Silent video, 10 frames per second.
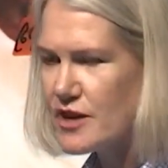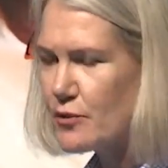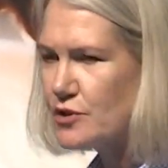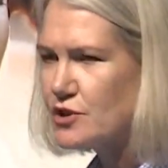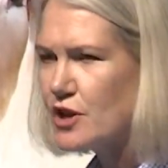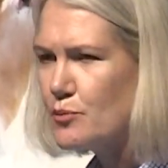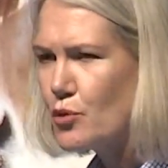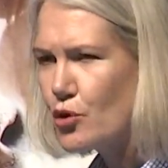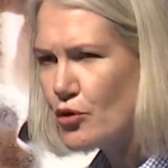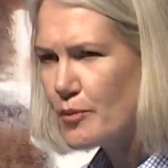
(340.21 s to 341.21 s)
They want to know
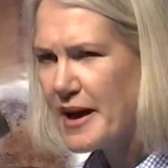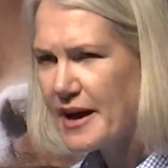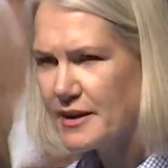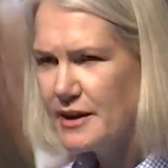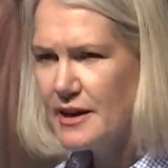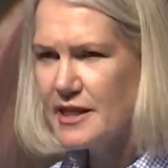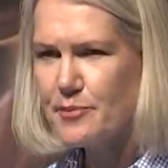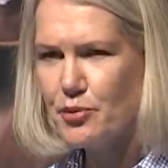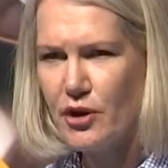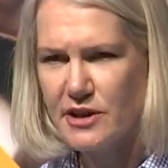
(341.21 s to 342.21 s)
more about their
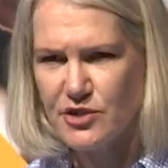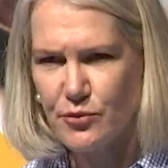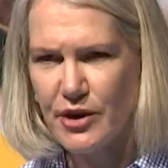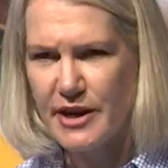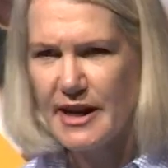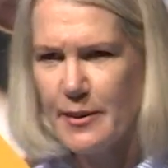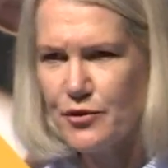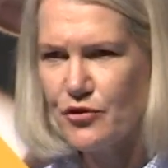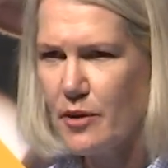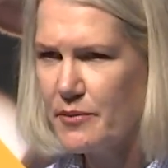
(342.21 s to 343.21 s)
product and where it
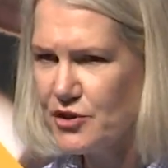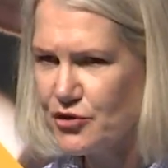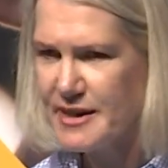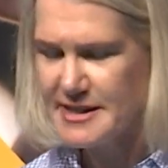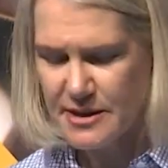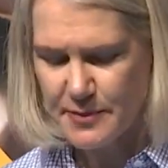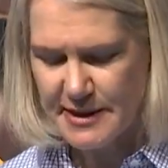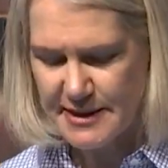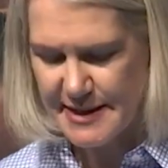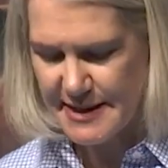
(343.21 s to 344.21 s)
comes from, the
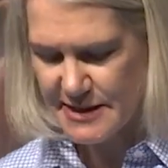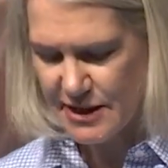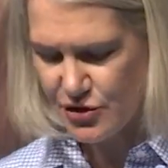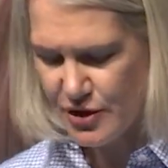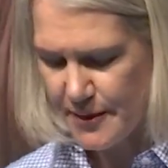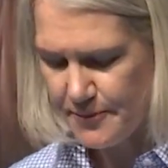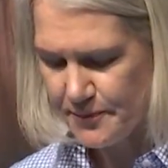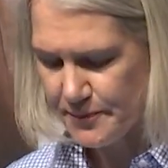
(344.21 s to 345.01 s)
traceability, etc.